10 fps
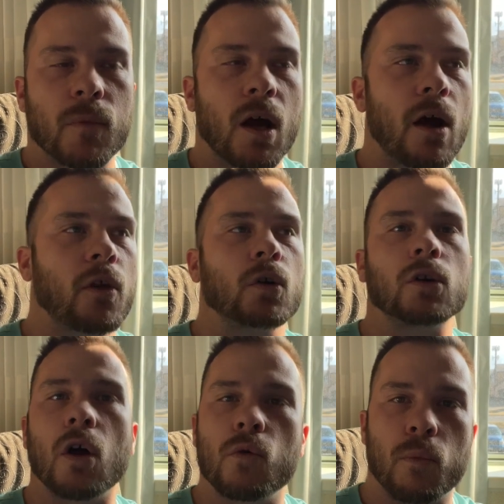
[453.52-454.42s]
other
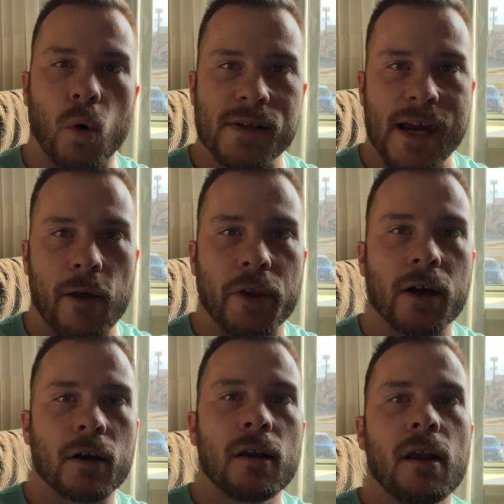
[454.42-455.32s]
load boards out
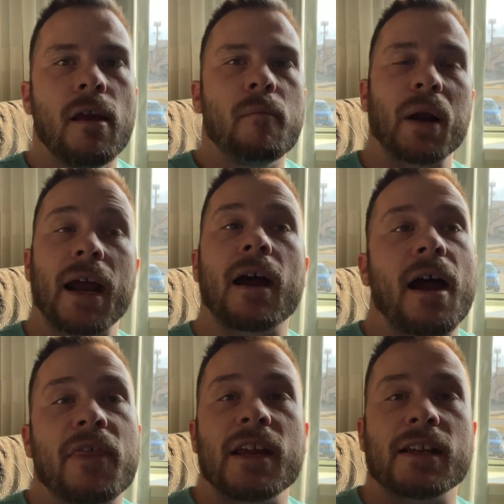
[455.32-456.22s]
there. But I, I
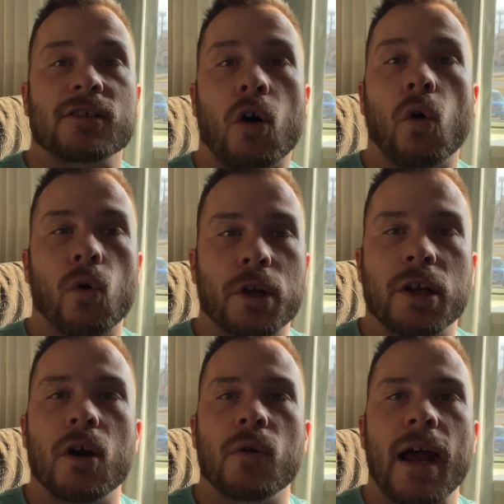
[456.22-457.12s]
think it's a hole to
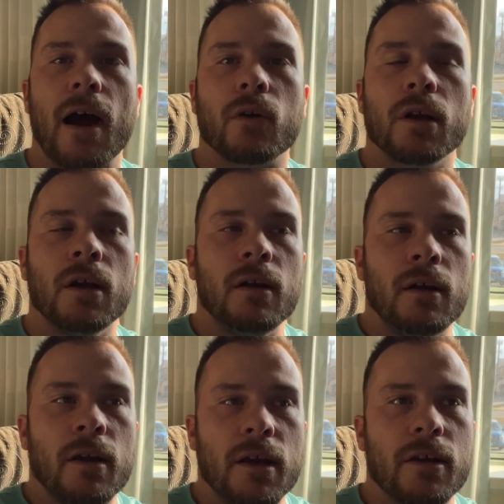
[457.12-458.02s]
go down.
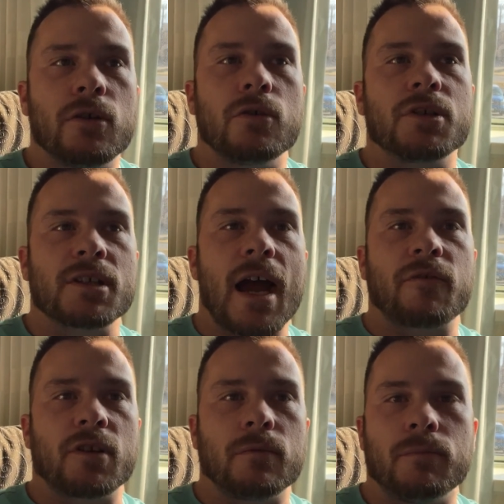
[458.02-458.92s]
You just
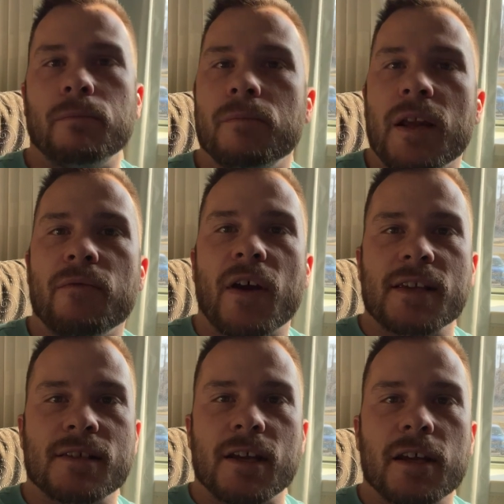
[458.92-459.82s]
have to
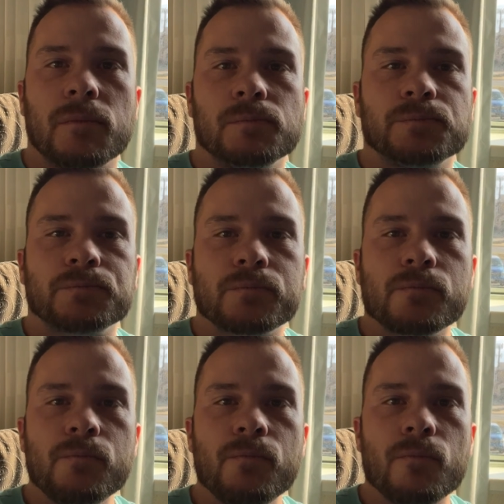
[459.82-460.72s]
invest in
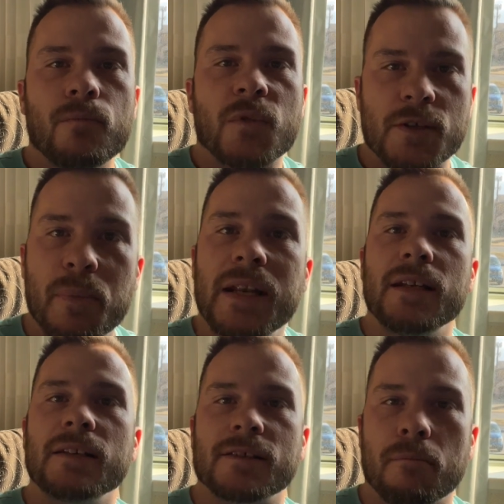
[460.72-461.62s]

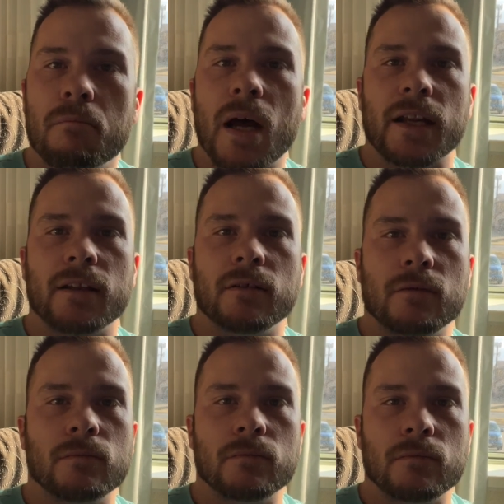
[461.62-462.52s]
spending some money,
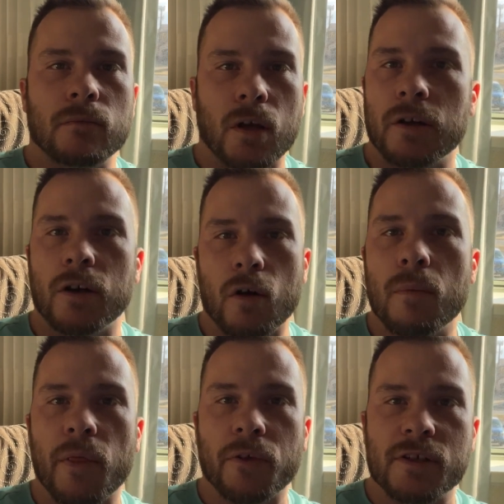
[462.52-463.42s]
uh, you know, a
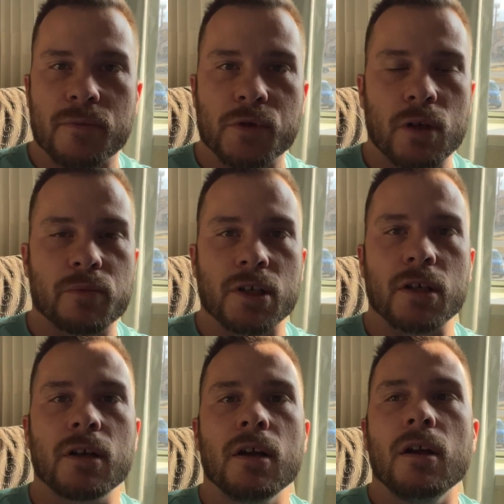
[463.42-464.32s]
monthly
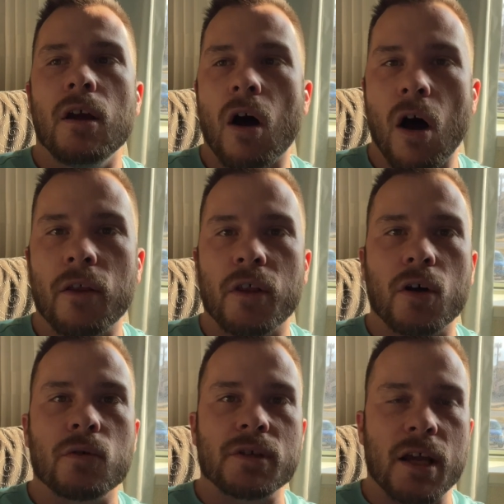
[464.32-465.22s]
subscription on
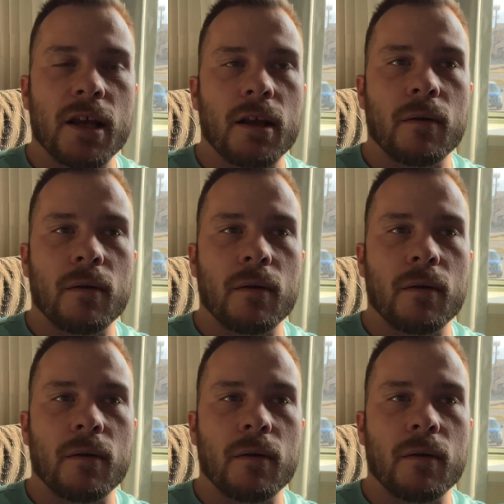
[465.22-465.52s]
those and, eh,